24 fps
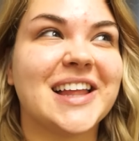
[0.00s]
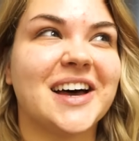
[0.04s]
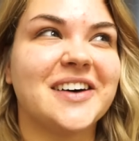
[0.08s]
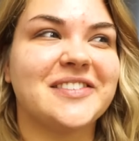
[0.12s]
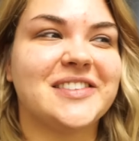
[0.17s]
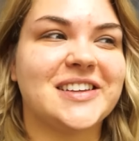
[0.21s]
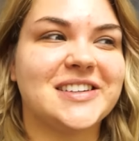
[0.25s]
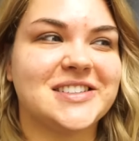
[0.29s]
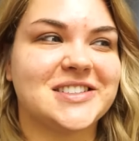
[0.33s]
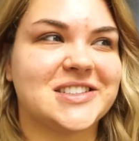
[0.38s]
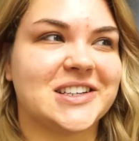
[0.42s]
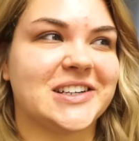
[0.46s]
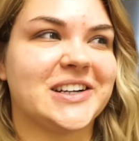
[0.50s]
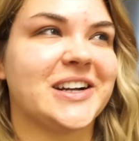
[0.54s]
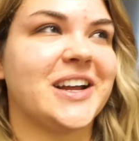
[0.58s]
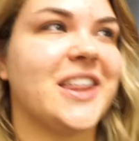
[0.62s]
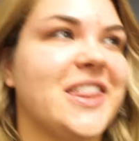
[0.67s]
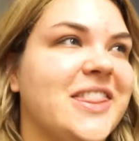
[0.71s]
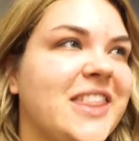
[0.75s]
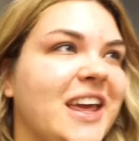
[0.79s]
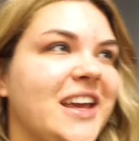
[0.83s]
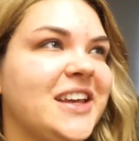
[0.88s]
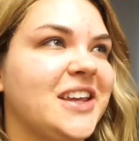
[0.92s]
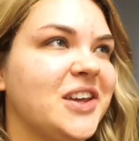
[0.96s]
love this
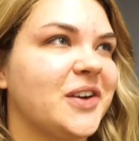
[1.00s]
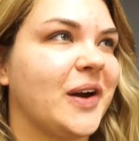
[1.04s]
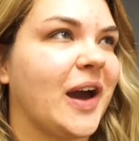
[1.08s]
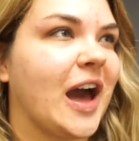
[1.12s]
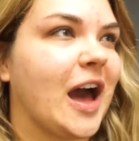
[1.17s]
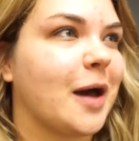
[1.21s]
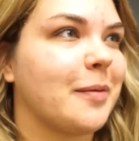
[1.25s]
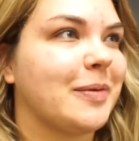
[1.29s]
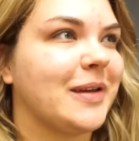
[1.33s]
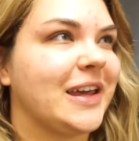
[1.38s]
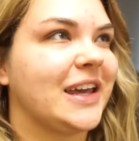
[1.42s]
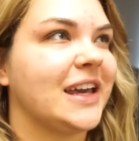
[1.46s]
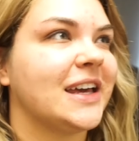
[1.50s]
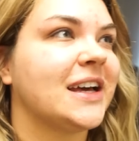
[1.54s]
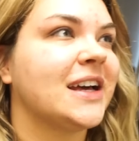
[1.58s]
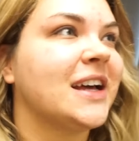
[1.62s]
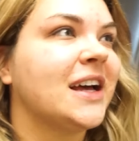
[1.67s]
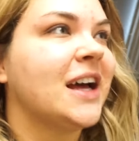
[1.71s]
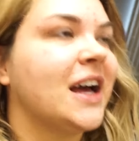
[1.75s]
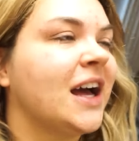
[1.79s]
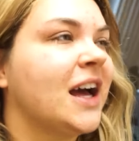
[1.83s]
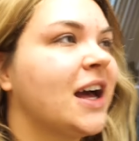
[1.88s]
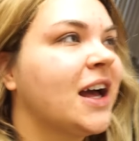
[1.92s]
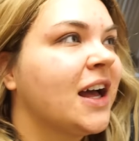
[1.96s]
shirt. Thank you, Abby.
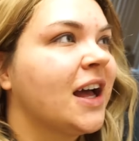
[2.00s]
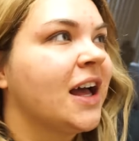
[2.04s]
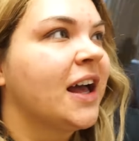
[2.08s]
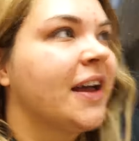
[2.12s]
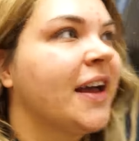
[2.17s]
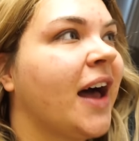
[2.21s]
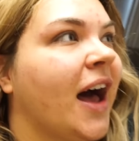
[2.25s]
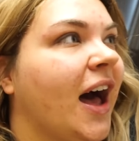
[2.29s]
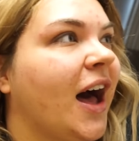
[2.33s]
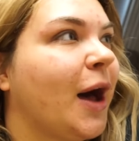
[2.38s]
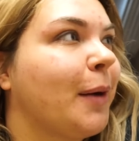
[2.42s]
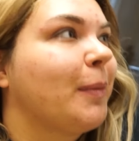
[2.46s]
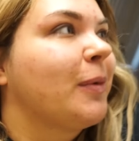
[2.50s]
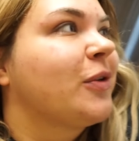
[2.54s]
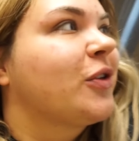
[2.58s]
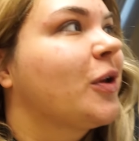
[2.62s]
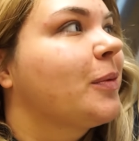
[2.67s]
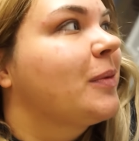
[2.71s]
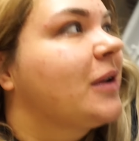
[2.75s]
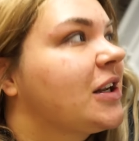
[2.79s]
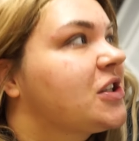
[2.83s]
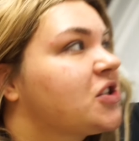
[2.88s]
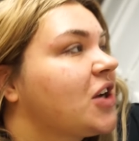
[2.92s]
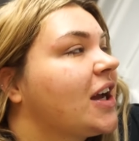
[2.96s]
Um, so
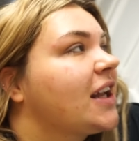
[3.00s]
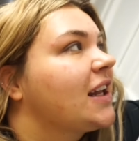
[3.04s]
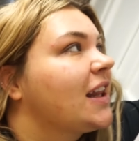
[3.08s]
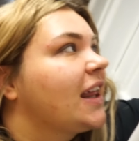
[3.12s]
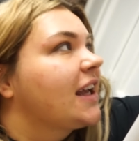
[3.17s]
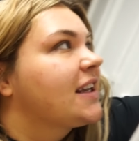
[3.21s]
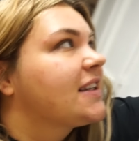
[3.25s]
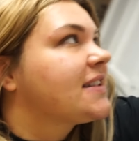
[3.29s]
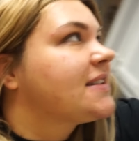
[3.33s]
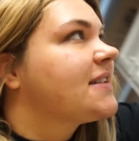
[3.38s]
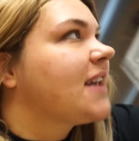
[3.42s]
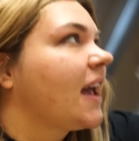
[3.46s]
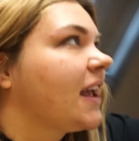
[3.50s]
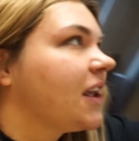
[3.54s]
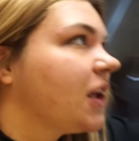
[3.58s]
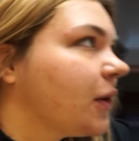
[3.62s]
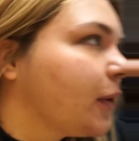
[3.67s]
I'm gonna try to like set